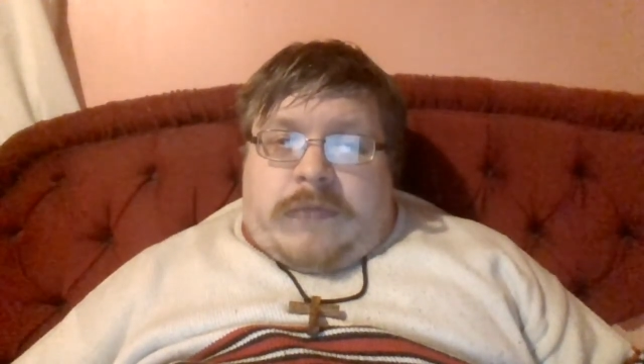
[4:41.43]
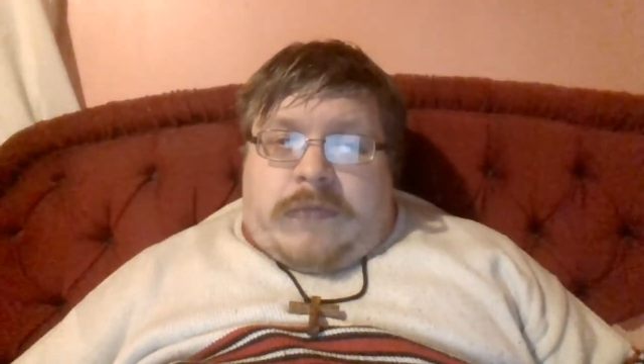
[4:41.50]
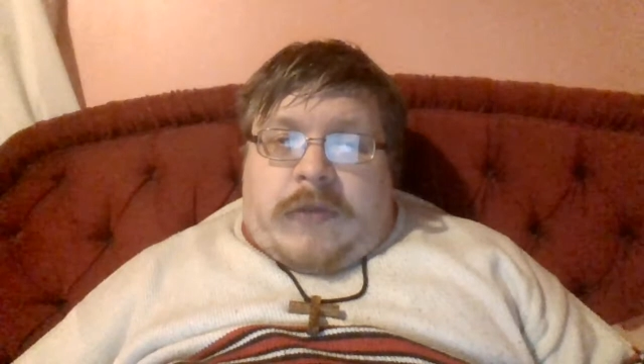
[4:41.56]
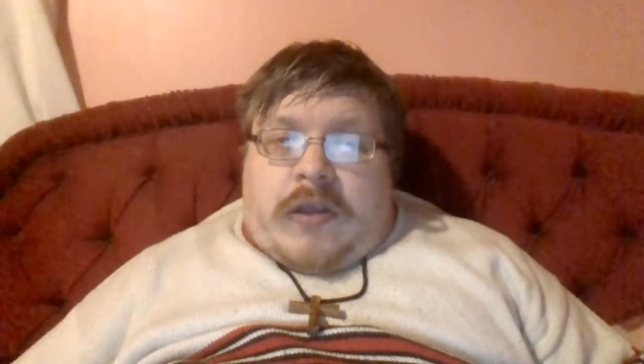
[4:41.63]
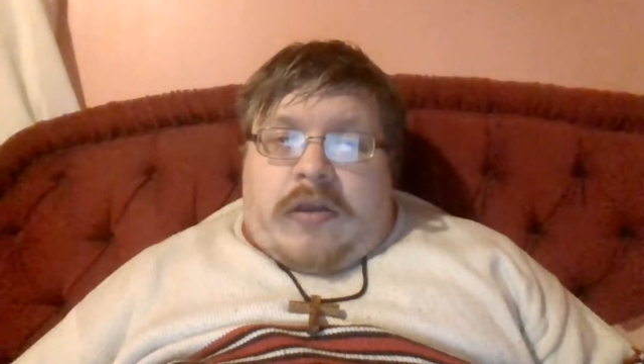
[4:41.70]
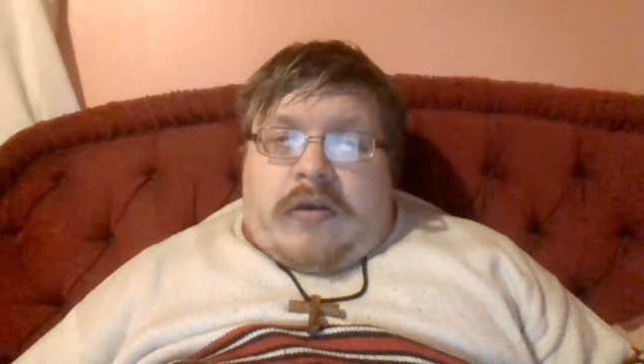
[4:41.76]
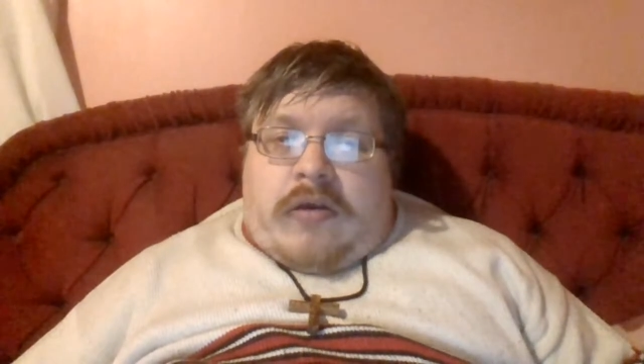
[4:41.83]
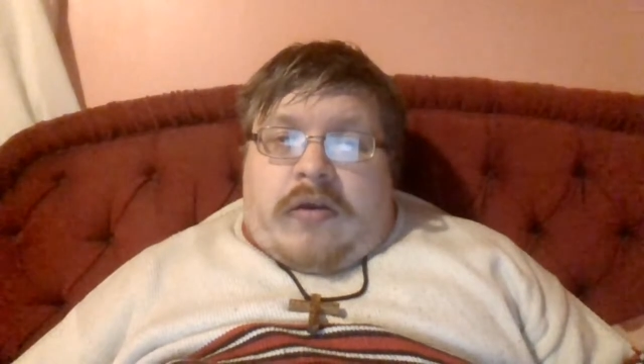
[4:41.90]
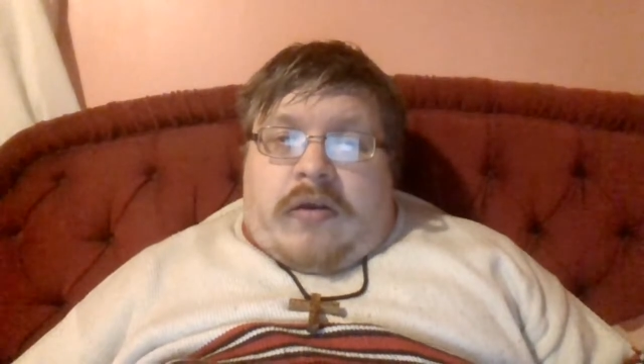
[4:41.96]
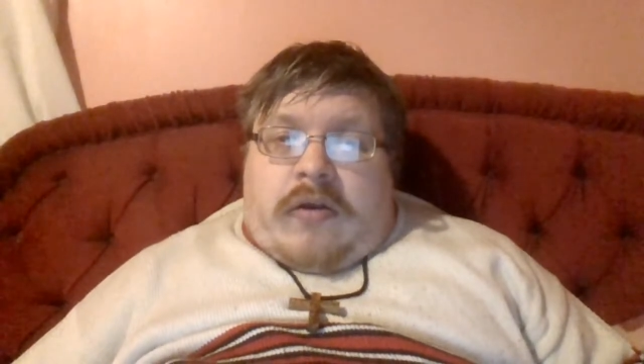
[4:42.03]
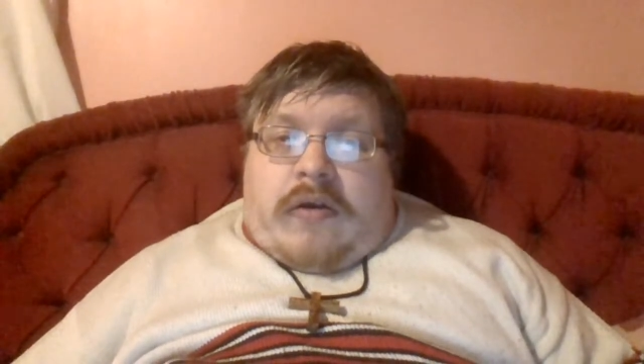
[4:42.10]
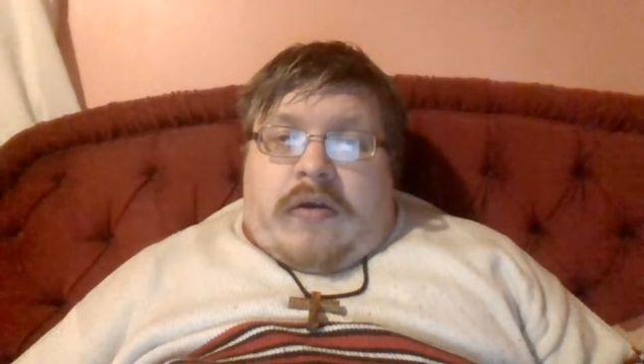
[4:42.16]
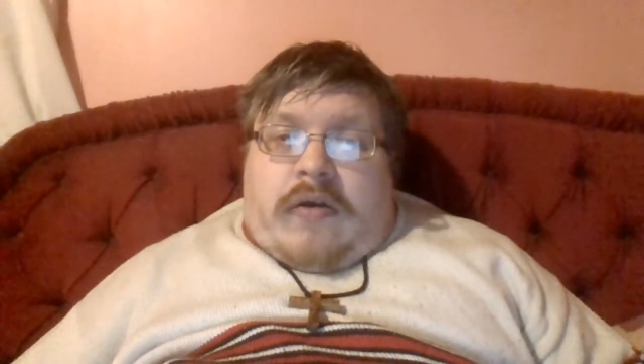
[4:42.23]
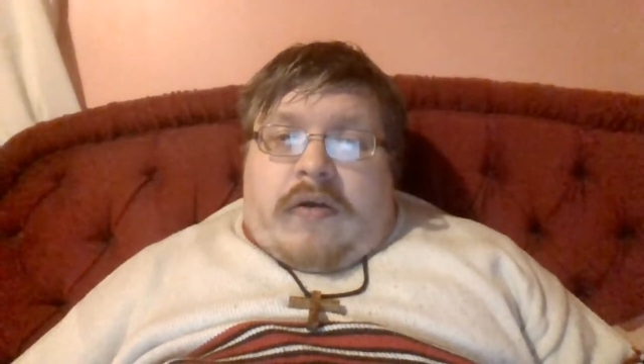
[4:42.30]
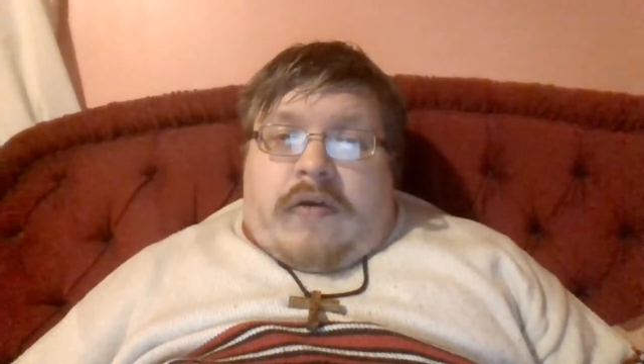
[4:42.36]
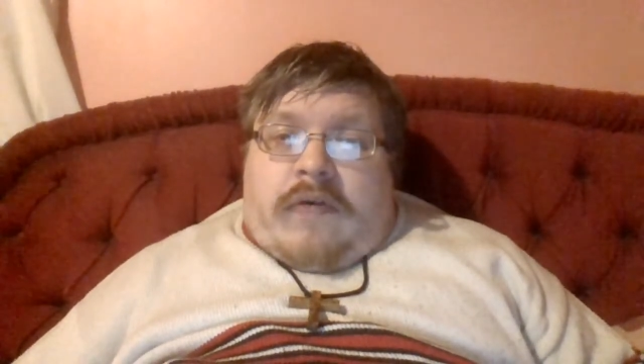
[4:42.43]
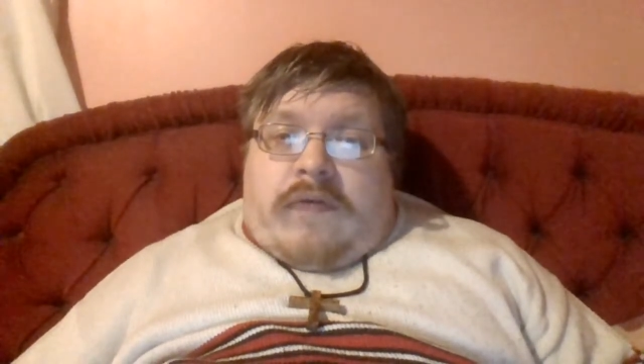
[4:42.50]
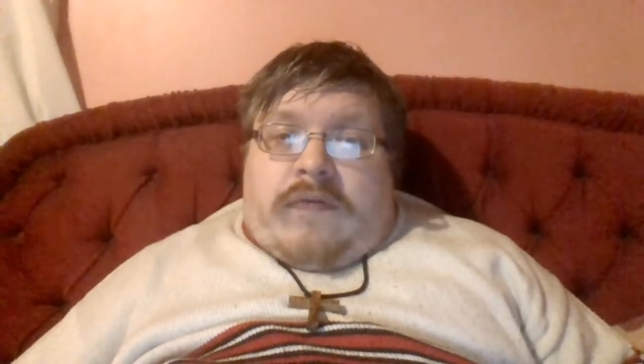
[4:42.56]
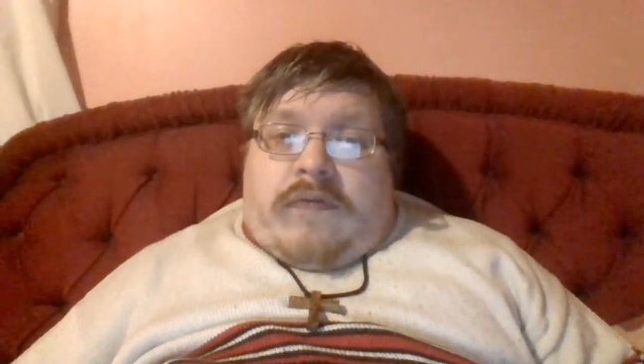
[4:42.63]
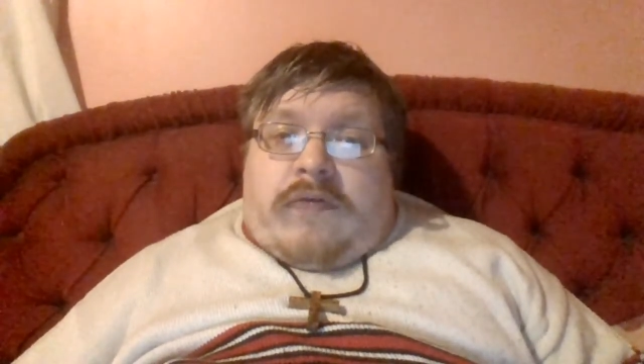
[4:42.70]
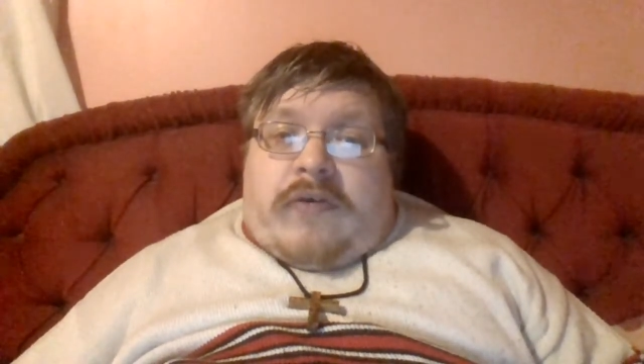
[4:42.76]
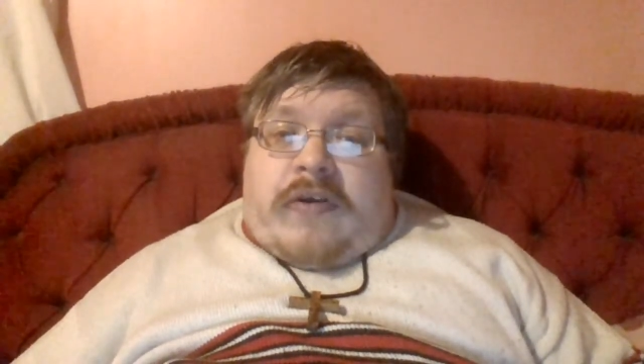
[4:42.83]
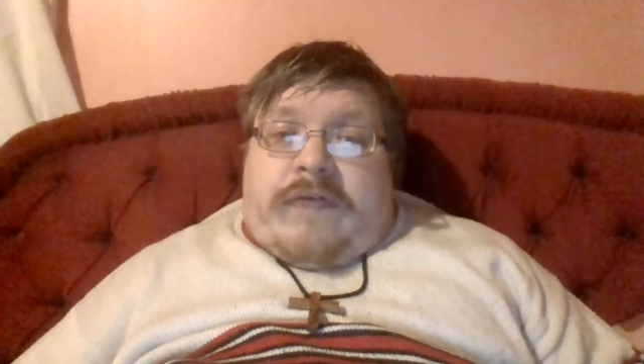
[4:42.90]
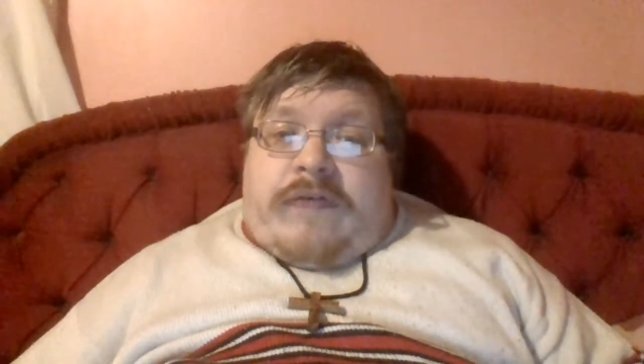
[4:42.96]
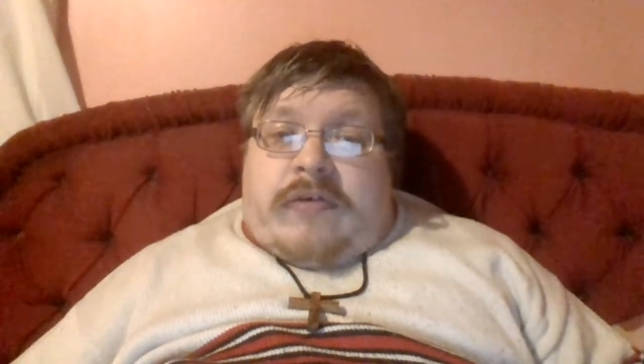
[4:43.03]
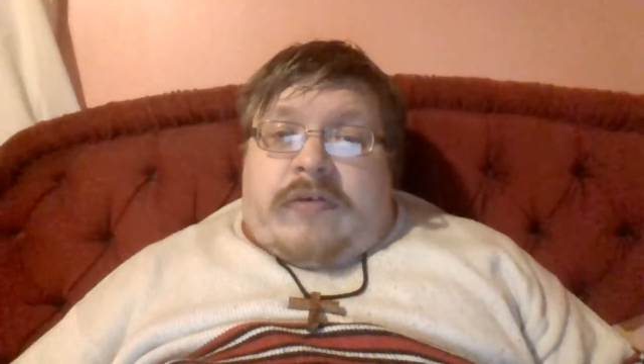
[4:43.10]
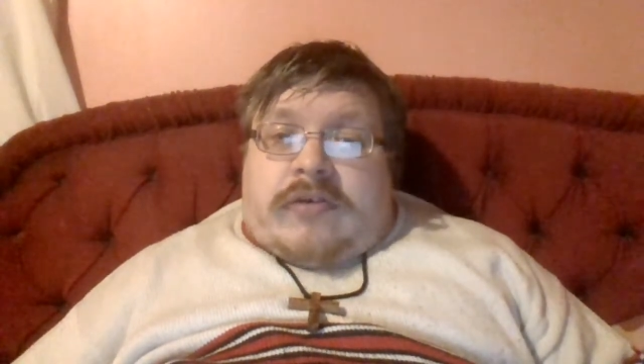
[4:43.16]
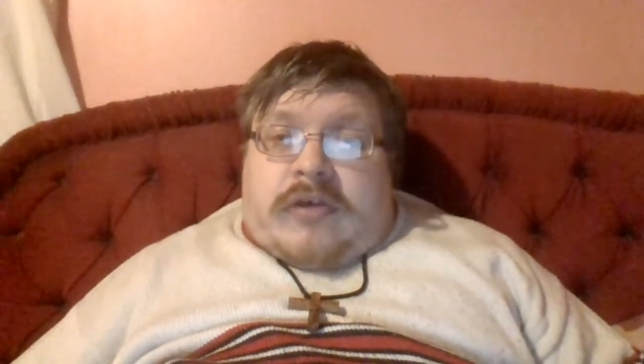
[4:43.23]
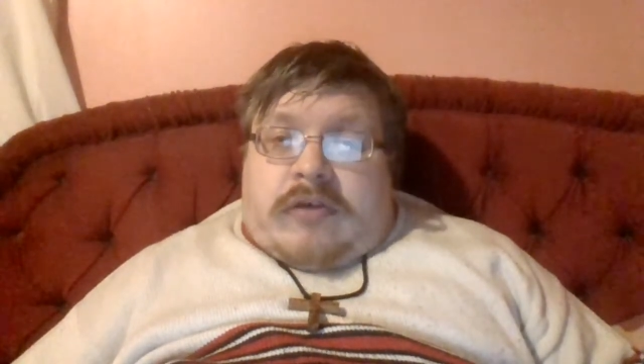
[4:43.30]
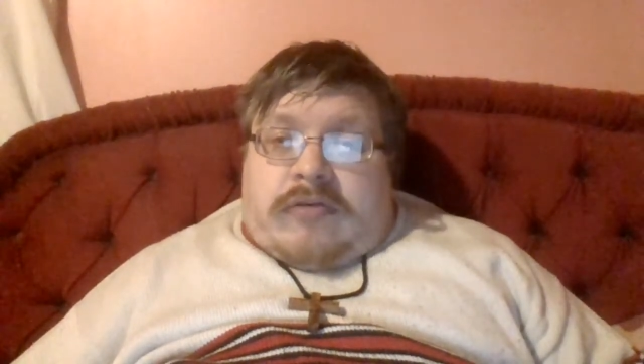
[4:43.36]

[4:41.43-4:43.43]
of your foot treads shall be yours,